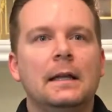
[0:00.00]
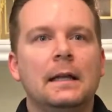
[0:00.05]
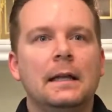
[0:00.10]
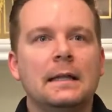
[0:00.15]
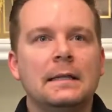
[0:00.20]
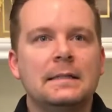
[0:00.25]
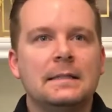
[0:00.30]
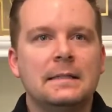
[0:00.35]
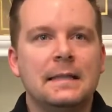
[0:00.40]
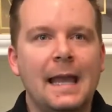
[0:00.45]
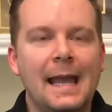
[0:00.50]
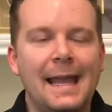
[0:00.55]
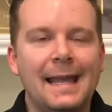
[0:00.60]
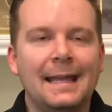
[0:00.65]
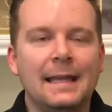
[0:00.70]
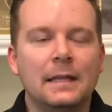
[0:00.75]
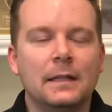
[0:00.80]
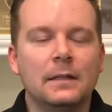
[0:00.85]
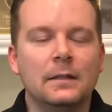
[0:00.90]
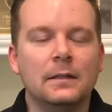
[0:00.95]
it's
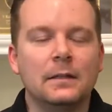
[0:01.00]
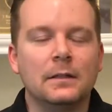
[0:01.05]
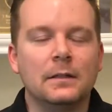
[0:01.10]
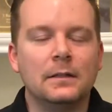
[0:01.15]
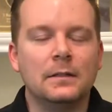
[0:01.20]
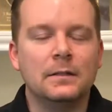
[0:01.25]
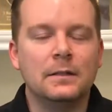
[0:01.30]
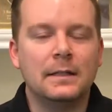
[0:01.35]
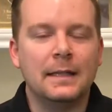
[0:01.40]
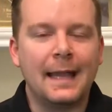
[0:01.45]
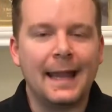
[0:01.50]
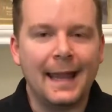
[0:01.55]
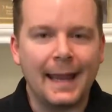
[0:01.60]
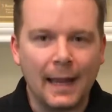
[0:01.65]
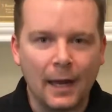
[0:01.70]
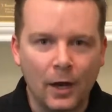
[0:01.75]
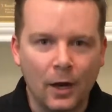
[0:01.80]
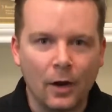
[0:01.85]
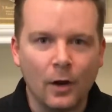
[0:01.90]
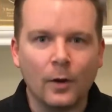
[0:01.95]
taken
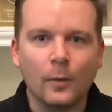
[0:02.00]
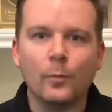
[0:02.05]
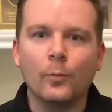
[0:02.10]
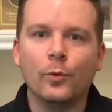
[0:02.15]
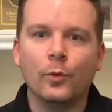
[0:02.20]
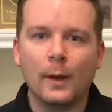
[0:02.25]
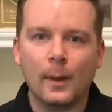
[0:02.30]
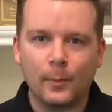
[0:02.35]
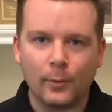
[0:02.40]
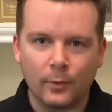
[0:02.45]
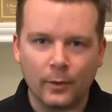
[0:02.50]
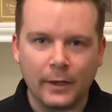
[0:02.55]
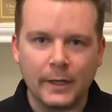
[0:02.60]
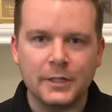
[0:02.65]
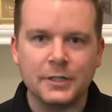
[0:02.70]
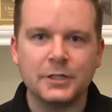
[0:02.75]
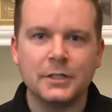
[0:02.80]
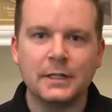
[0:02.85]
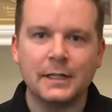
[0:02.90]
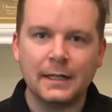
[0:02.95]
care and
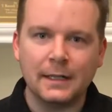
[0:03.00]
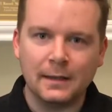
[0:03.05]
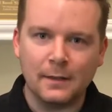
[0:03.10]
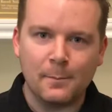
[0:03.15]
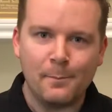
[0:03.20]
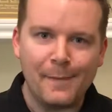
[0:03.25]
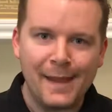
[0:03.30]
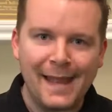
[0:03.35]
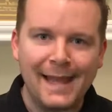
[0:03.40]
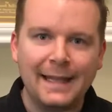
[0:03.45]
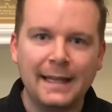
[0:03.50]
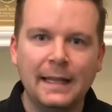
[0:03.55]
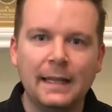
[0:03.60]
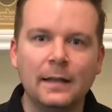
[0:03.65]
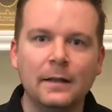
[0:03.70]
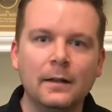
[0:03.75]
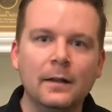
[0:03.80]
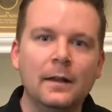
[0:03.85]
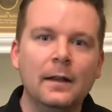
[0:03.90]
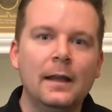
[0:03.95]
preparation in the
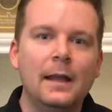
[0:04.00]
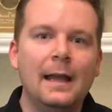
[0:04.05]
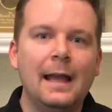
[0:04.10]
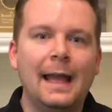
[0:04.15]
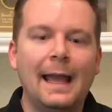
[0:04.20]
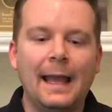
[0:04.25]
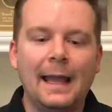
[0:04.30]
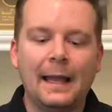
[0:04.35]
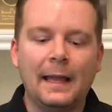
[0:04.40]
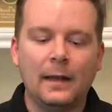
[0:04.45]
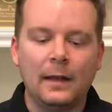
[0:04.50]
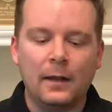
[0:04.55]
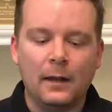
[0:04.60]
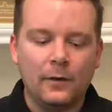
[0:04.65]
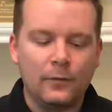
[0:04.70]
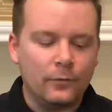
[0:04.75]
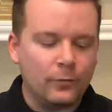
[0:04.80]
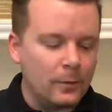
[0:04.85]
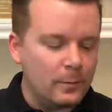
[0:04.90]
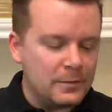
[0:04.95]
making and
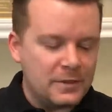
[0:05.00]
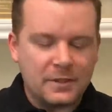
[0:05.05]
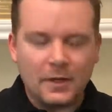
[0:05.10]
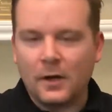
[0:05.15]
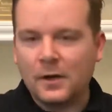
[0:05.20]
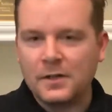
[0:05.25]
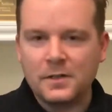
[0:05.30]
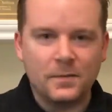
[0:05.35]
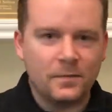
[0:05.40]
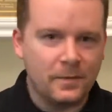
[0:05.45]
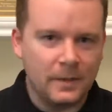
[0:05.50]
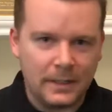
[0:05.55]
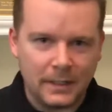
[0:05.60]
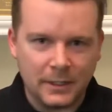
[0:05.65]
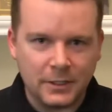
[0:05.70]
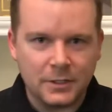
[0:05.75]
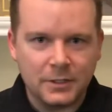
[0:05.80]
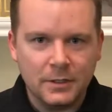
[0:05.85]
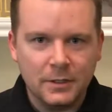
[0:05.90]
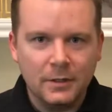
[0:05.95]
from start to
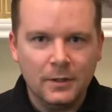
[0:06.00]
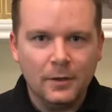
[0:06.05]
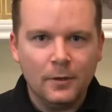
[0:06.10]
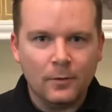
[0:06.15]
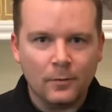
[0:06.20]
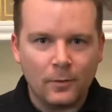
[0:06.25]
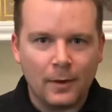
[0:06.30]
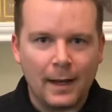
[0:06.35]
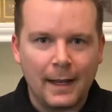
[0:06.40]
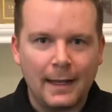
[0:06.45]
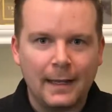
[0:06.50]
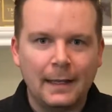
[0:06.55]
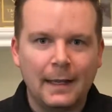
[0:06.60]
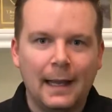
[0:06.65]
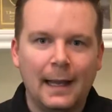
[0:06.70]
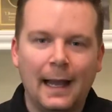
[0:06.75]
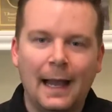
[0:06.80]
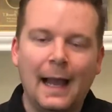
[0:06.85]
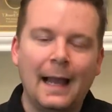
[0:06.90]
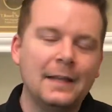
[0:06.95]
finish, right?
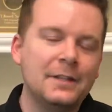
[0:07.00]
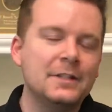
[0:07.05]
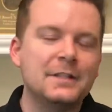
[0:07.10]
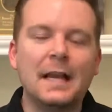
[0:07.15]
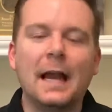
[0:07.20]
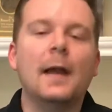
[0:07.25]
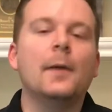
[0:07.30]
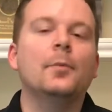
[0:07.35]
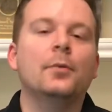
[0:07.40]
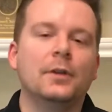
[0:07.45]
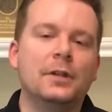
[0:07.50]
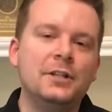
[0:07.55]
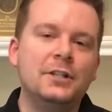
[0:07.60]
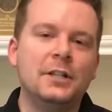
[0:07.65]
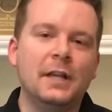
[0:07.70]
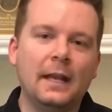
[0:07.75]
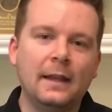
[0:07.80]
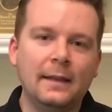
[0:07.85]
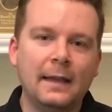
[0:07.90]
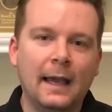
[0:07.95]
I
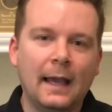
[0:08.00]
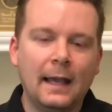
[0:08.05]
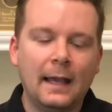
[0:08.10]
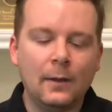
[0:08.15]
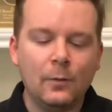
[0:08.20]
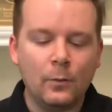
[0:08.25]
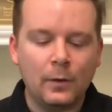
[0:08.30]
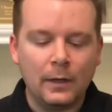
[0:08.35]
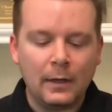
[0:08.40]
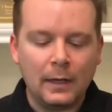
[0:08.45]
appreciate that, and